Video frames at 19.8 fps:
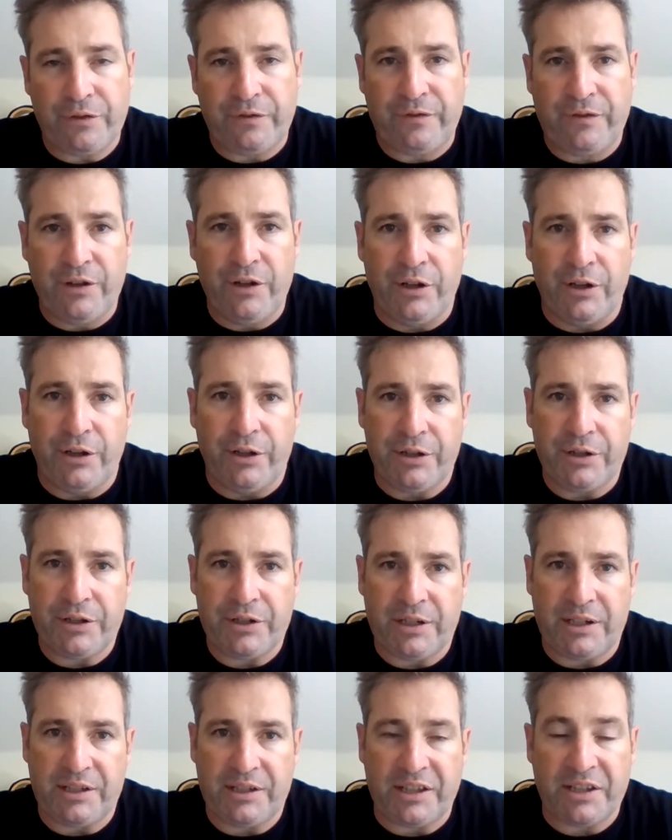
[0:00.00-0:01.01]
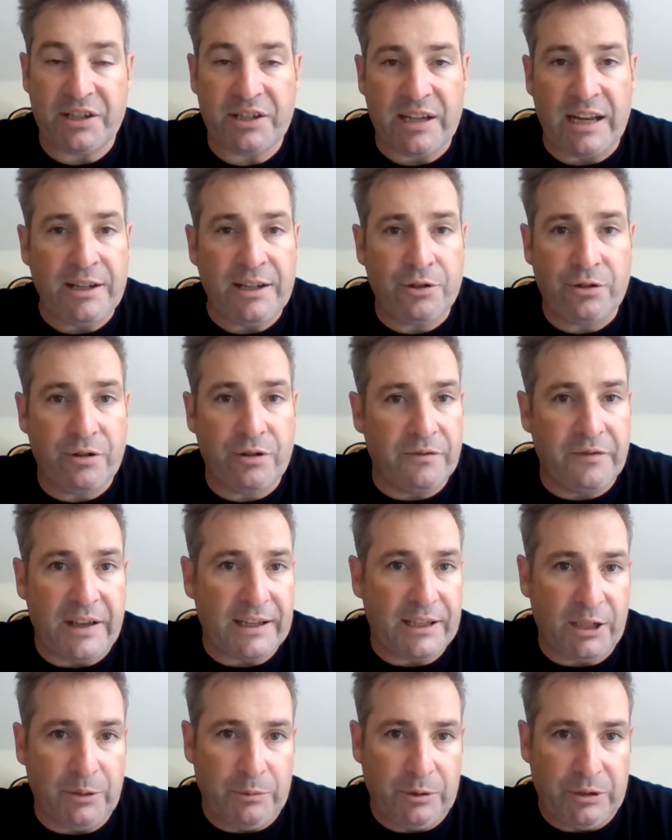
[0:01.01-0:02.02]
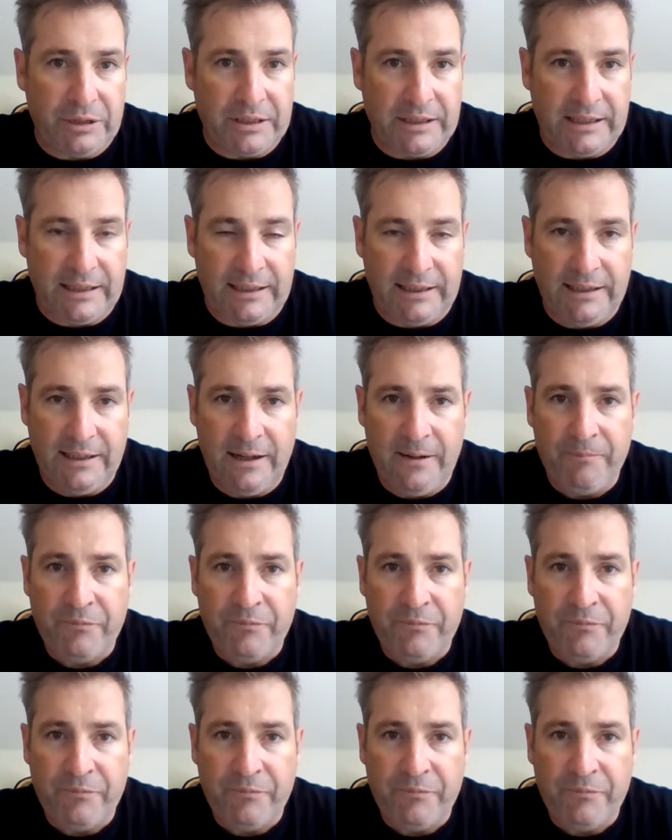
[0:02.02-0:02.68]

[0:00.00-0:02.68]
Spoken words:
first as the center of their community,